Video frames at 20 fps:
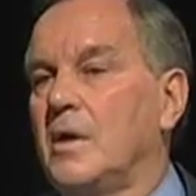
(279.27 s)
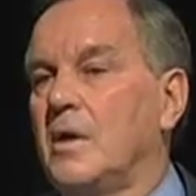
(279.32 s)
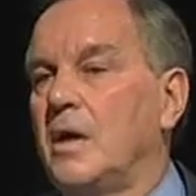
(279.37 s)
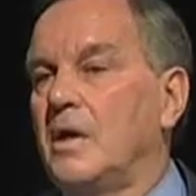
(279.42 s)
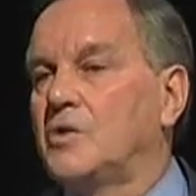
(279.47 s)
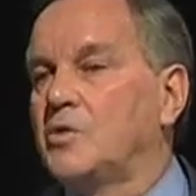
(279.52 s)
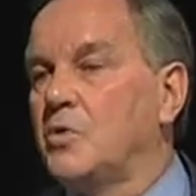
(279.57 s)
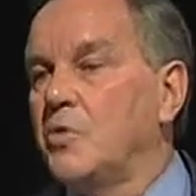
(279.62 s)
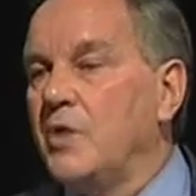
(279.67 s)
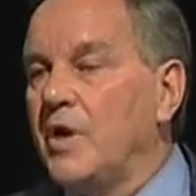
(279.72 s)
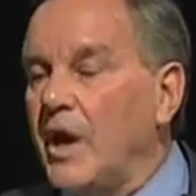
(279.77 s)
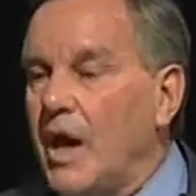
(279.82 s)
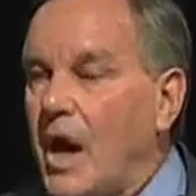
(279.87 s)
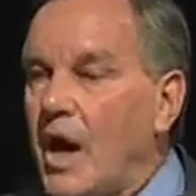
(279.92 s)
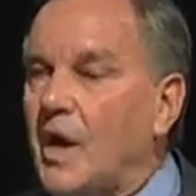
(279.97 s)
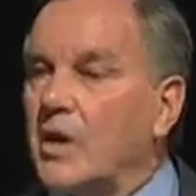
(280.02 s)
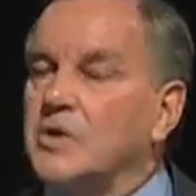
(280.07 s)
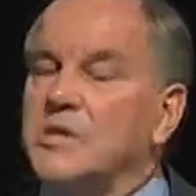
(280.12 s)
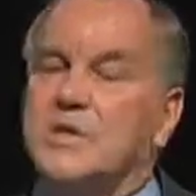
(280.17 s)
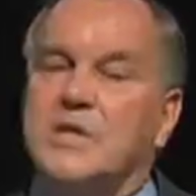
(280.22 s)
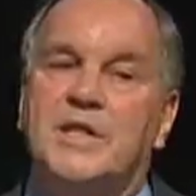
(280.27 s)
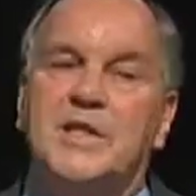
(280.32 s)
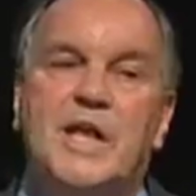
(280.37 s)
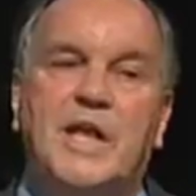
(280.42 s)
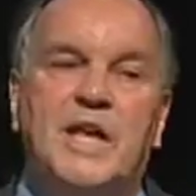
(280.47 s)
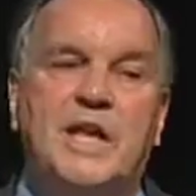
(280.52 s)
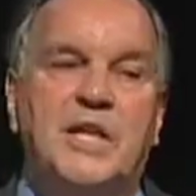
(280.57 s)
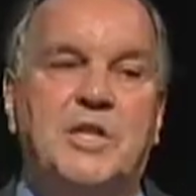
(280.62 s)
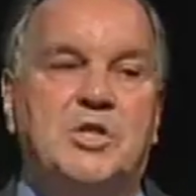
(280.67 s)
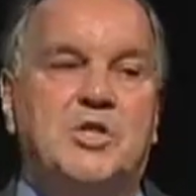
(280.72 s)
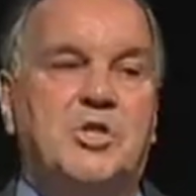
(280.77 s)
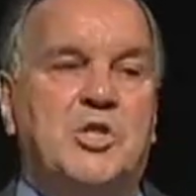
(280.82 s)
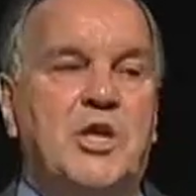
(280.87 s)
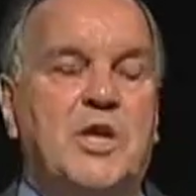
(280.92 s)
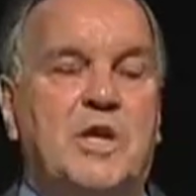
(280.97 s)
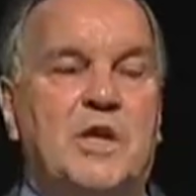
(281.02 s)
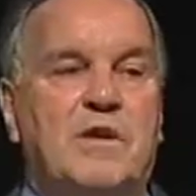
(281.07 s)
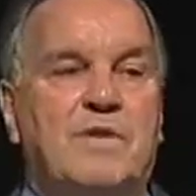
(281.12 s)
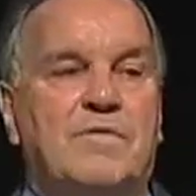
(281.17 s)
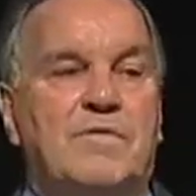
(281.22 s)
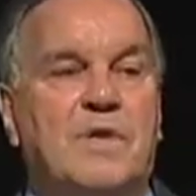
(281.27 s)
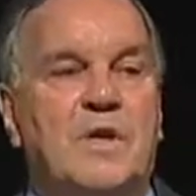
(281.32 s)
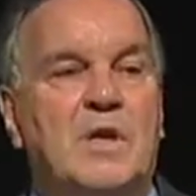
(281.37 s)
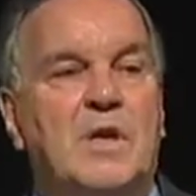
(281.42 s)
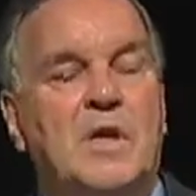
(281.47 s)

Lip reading: And it's through the arts that they can achieve.